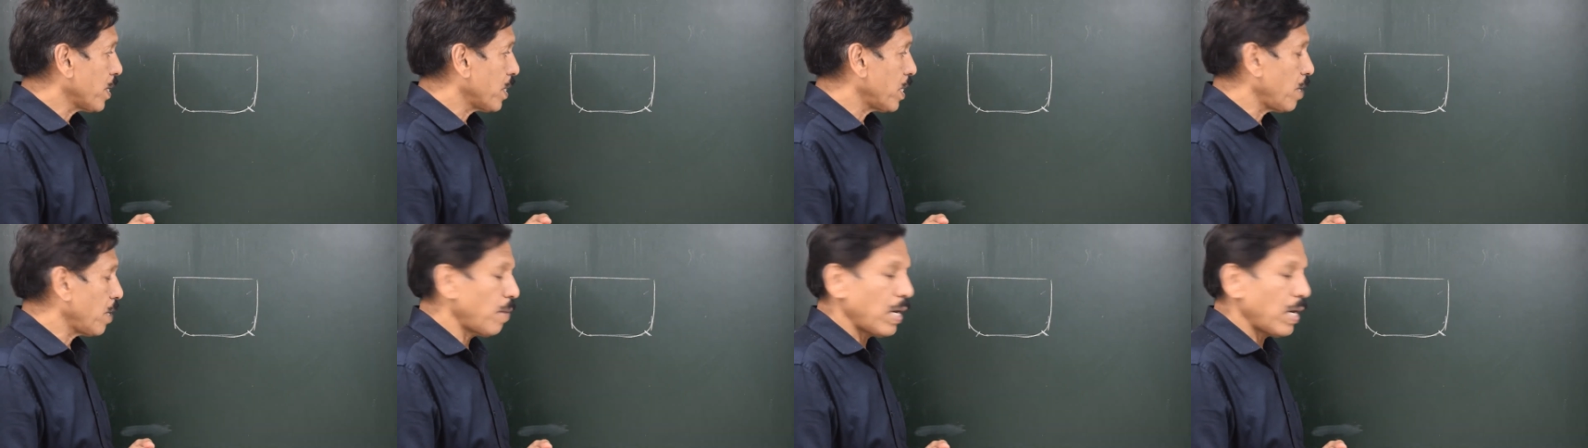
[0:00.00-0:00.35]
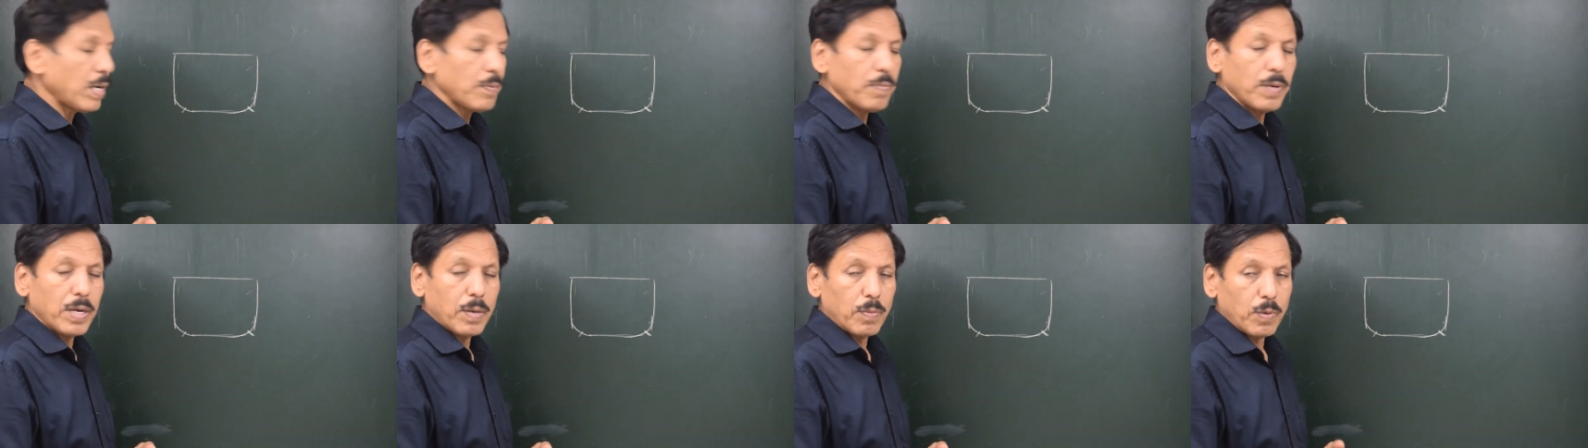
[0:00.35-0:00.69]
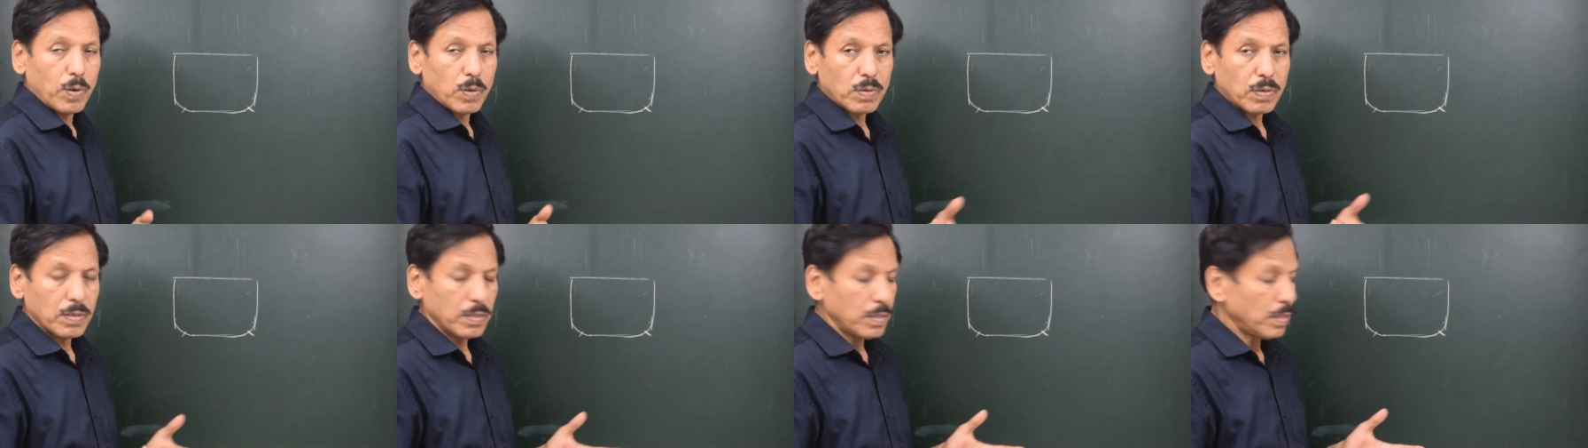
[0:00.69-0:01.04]
They might be
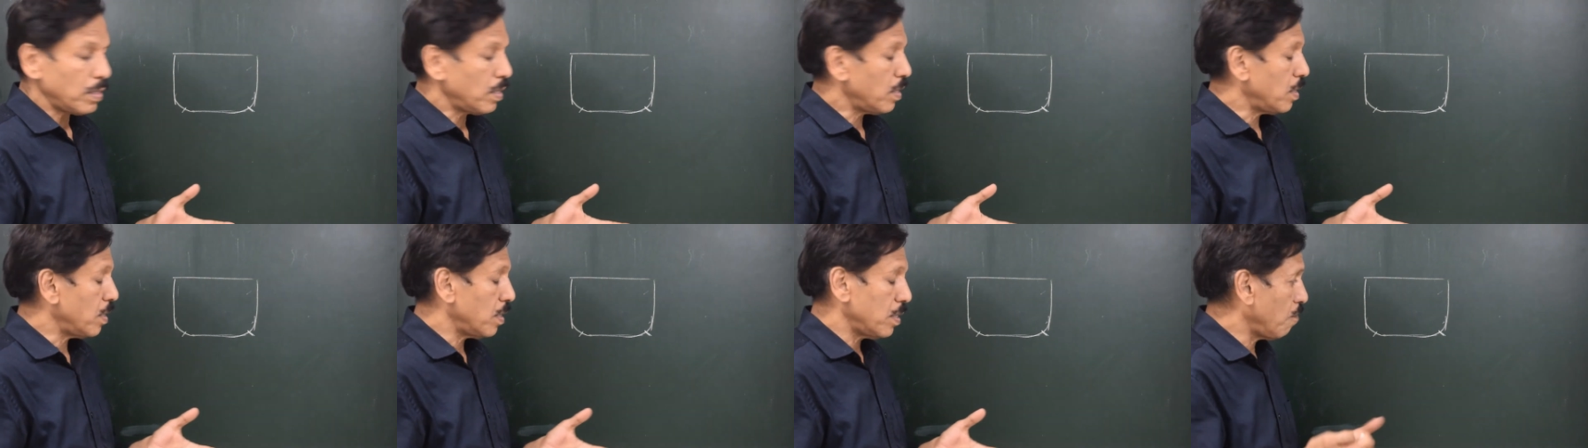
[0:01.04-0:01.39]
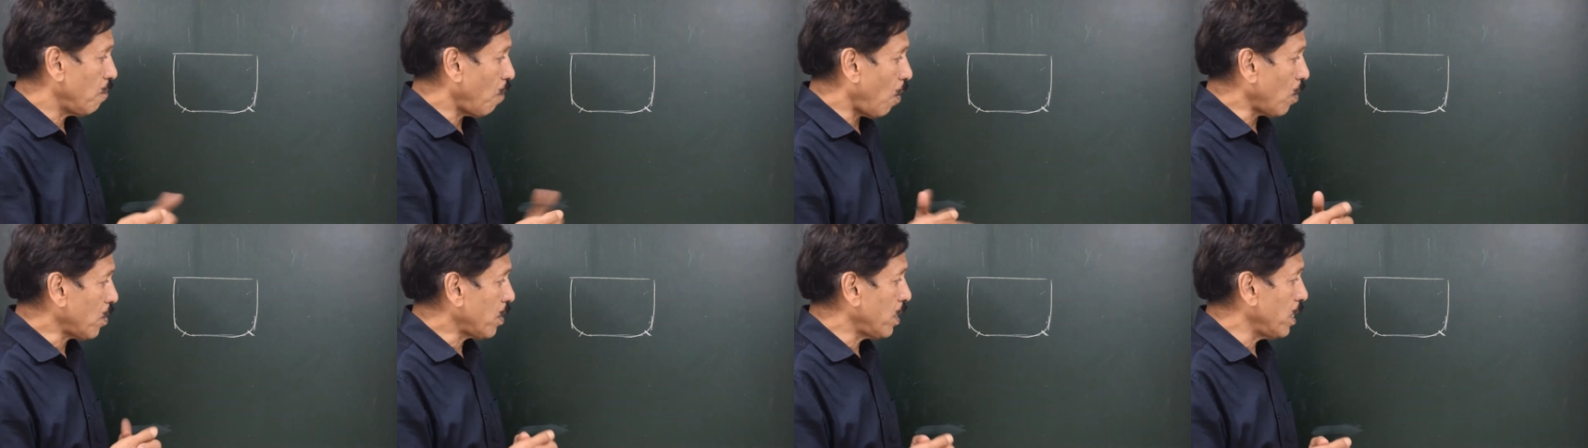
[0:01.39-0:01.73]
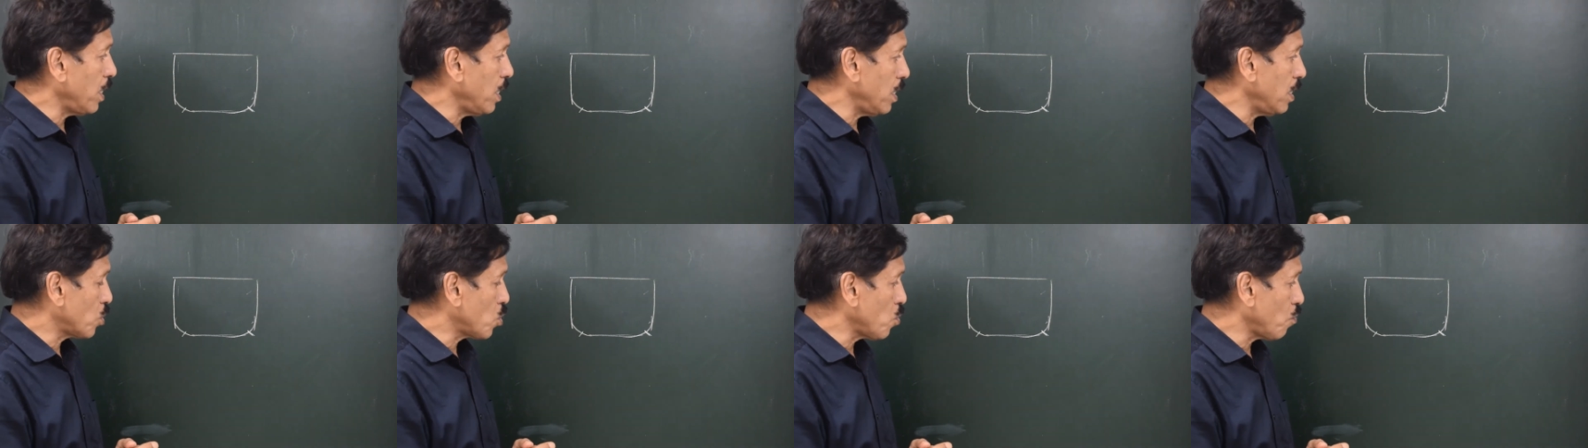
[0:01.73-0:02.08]
about uh,
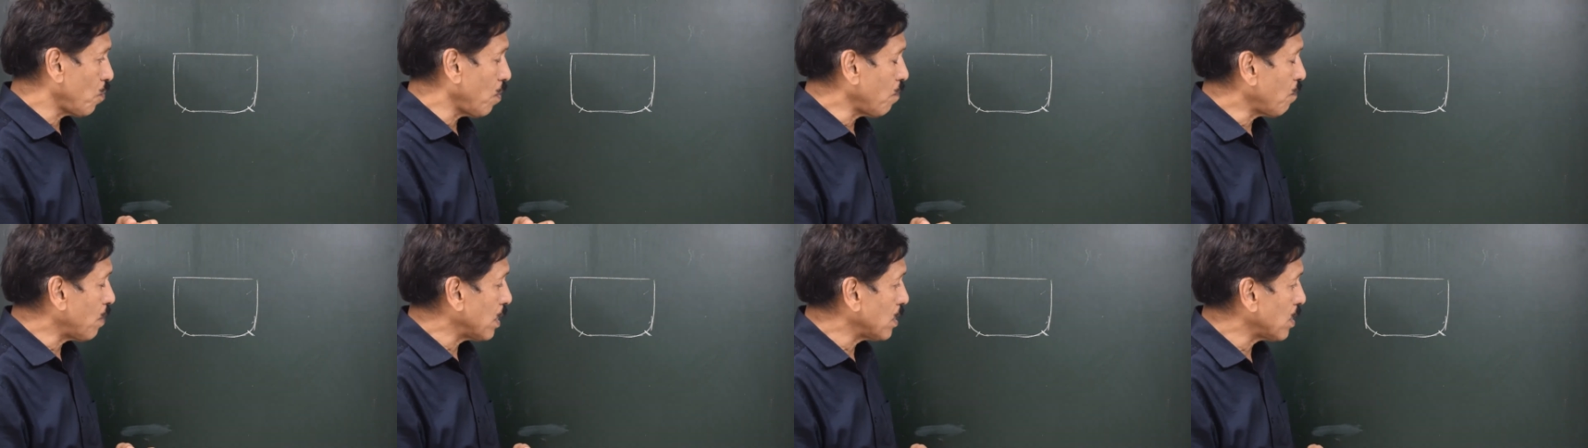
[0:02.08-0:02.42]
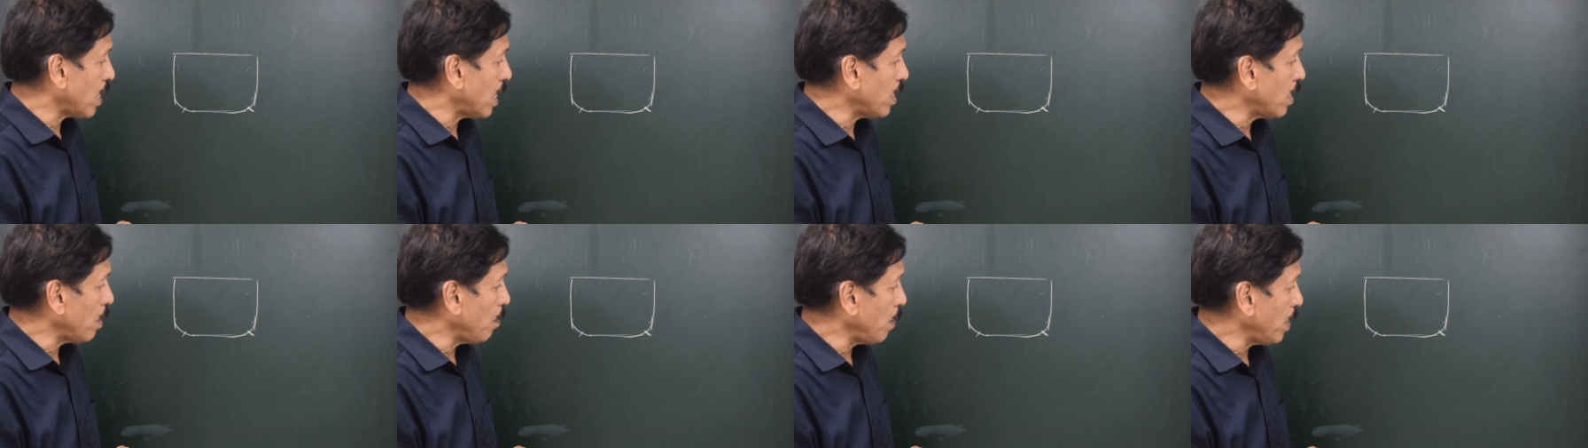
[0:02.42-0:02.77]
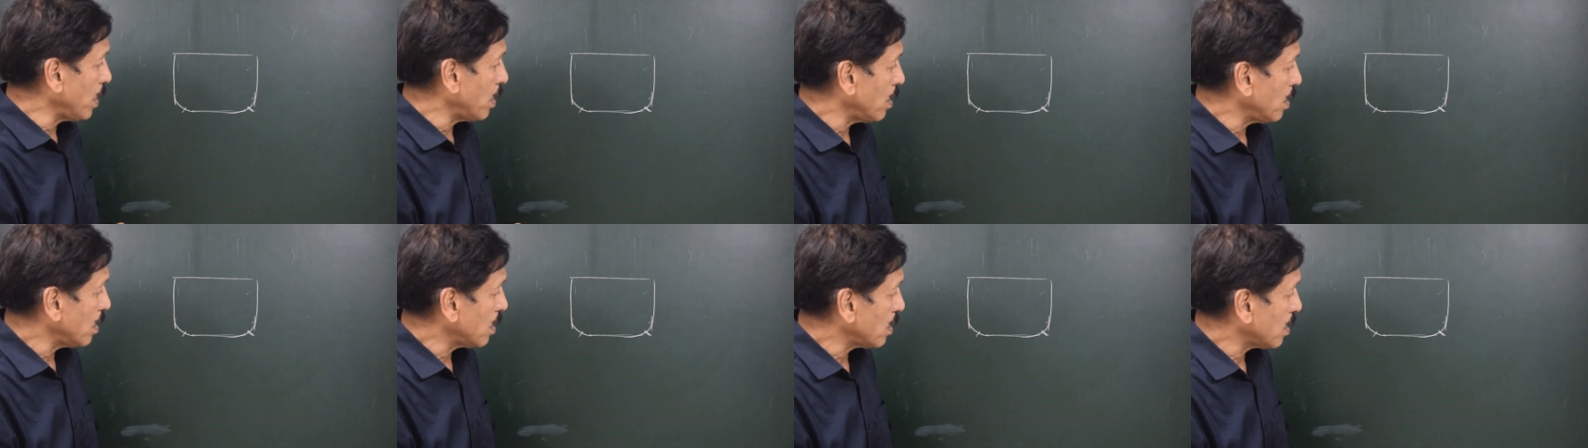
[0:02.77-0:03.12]
forty to fifty
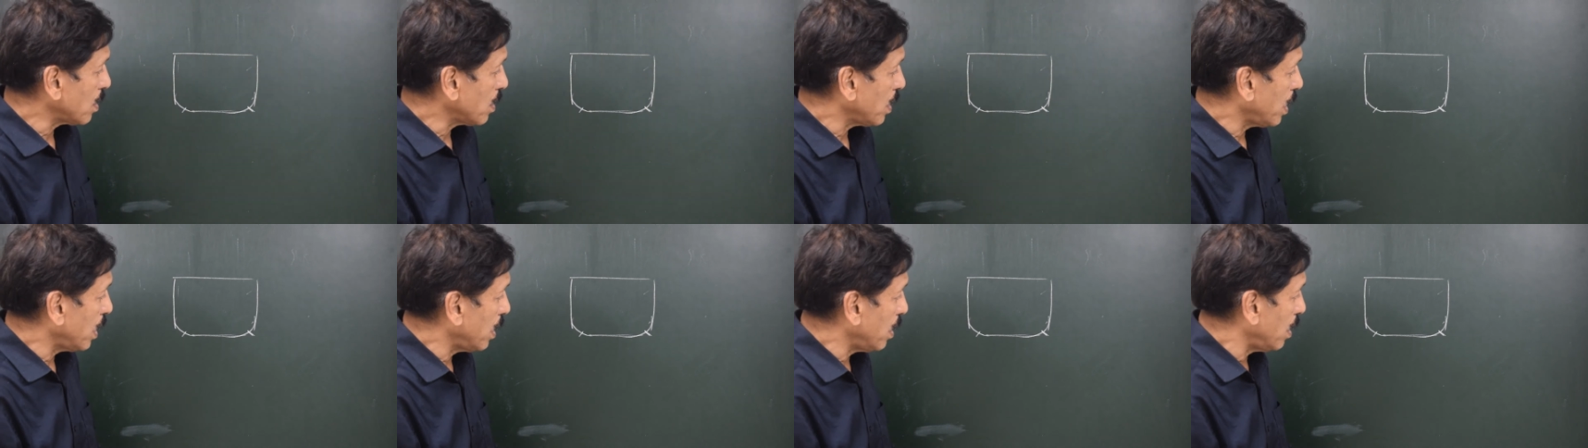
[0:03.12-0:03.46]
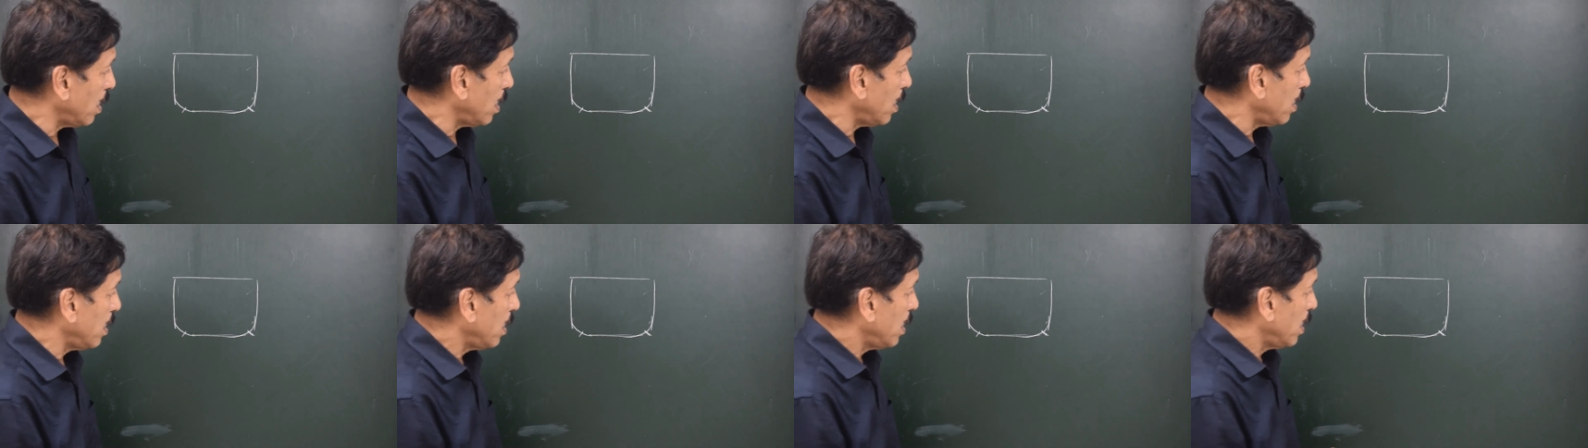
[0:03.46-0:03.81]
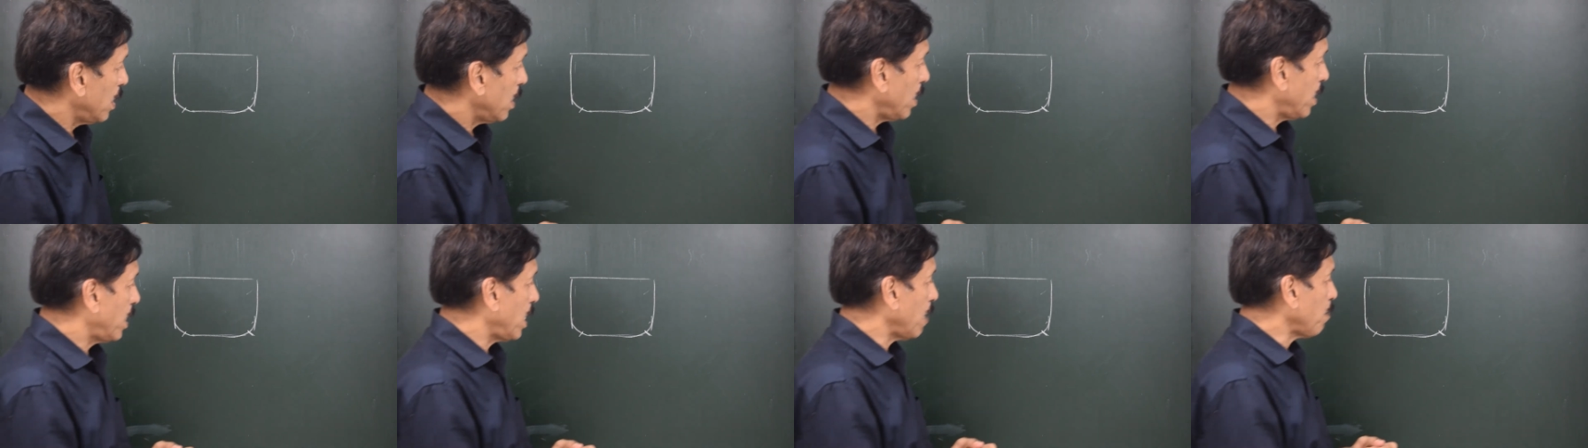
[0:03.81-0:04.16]
centimeters in
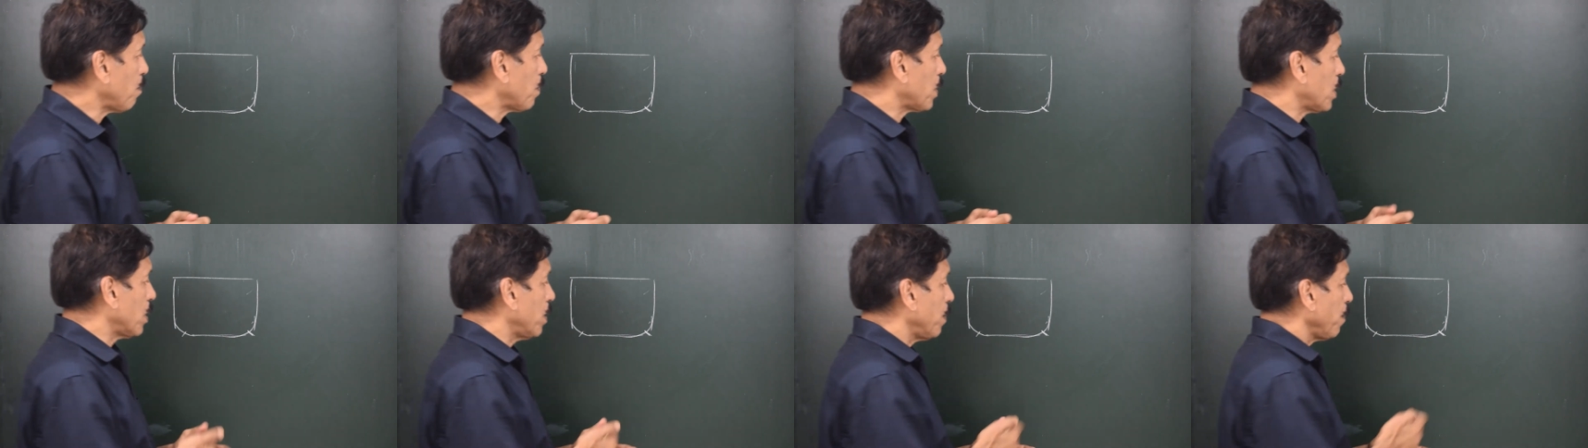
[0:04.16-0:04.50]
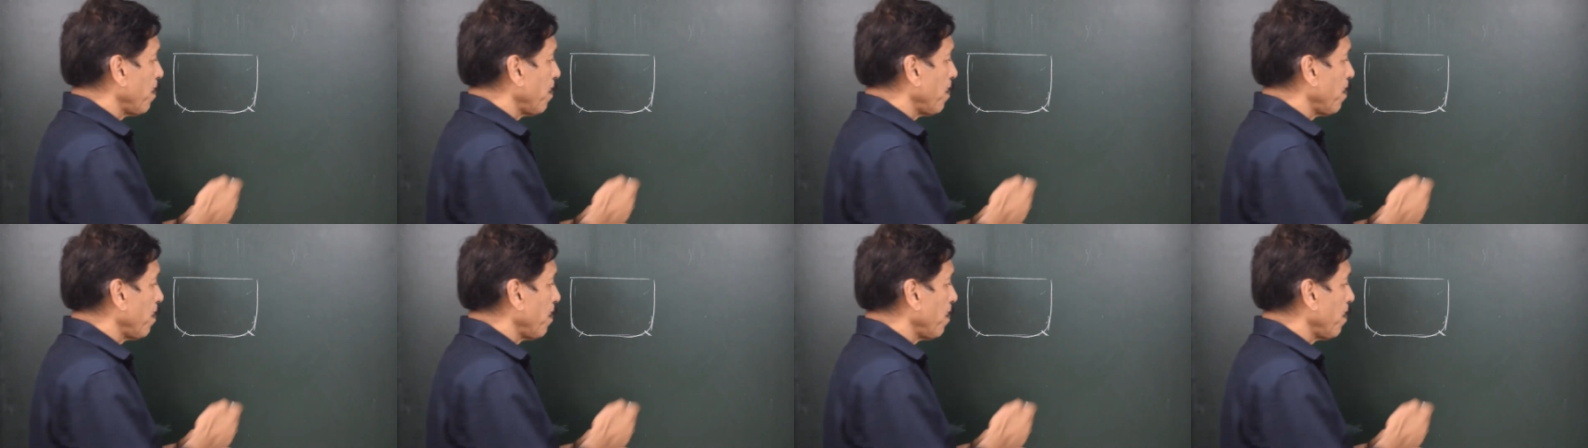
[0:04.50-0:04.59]
depth.